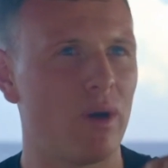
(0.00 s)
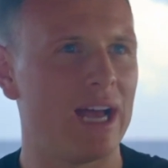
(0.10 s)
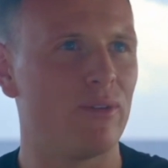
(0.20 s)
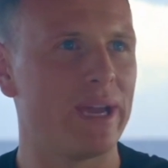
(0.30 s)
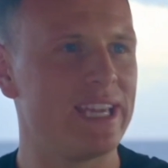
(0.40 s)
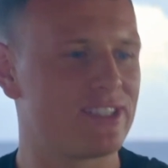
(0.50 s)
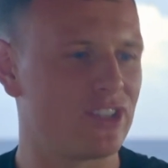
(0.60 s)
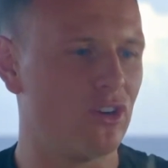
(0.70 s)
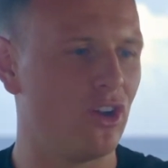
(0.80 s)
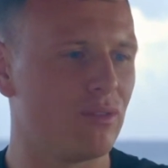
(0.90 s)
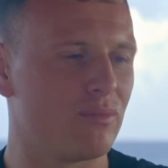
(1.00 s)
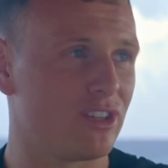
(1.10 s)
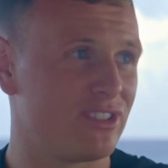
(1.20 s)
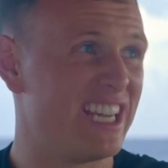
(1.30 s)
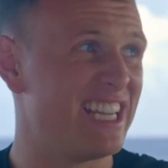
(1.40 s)
why I waited so long,
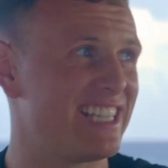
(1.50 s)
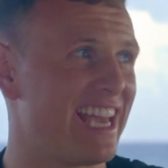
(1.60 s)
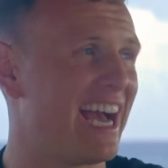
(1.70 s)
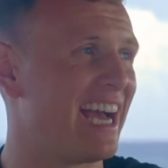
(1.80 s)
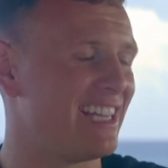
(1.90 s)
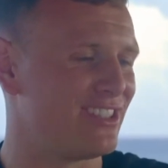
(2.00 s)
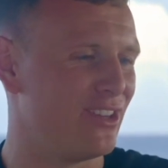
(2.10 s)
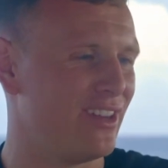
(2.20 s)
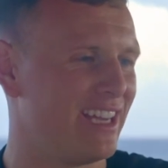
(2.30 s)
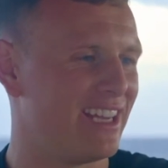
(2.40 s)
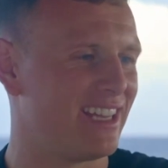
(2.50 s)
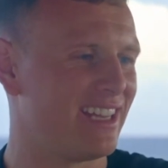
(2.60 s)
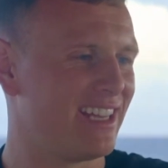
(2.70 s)
because I needed to get out here to do it.